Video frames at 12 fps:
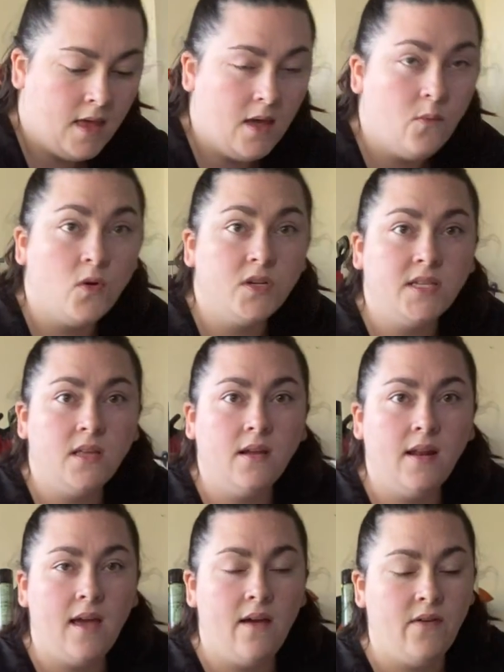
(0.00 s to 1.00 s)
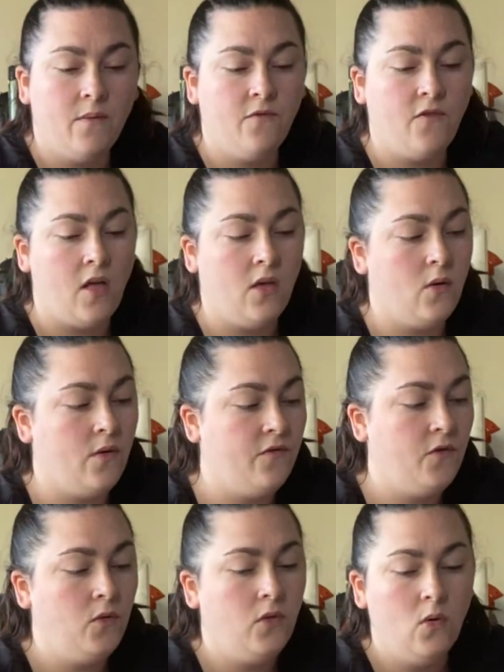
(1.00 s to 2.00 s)
And we're still gonna have him follow a
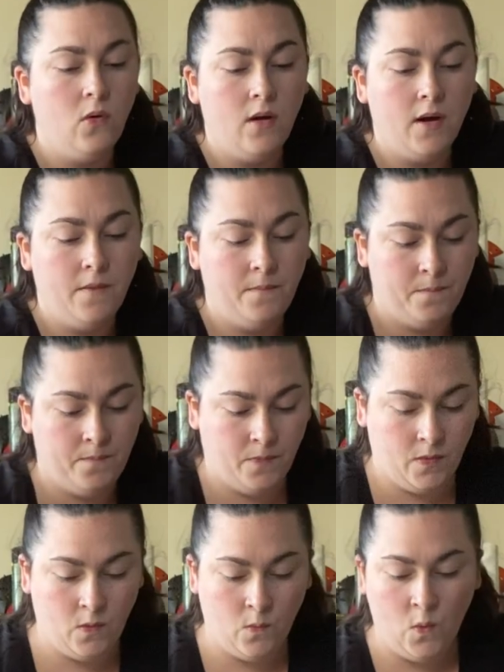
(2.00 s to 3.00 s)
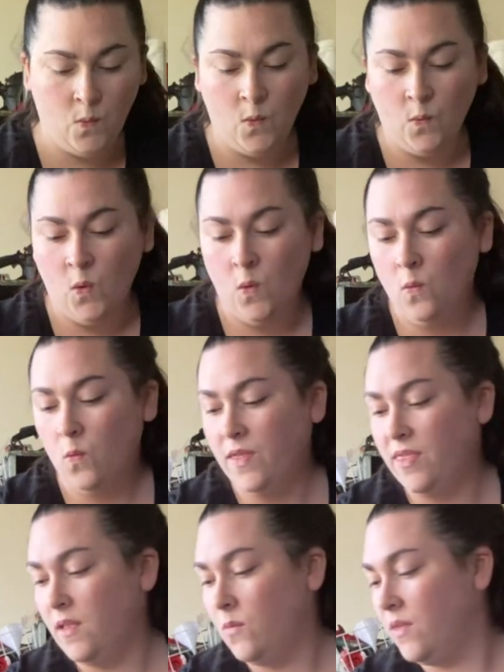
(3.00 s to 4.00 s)
food lure
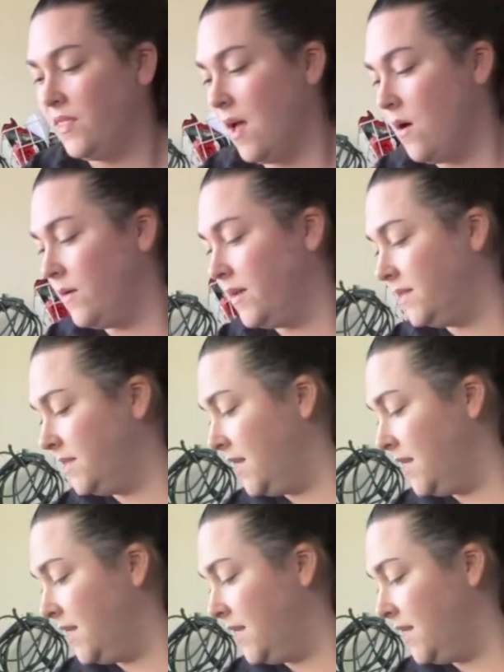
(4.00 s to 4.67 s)
with and without his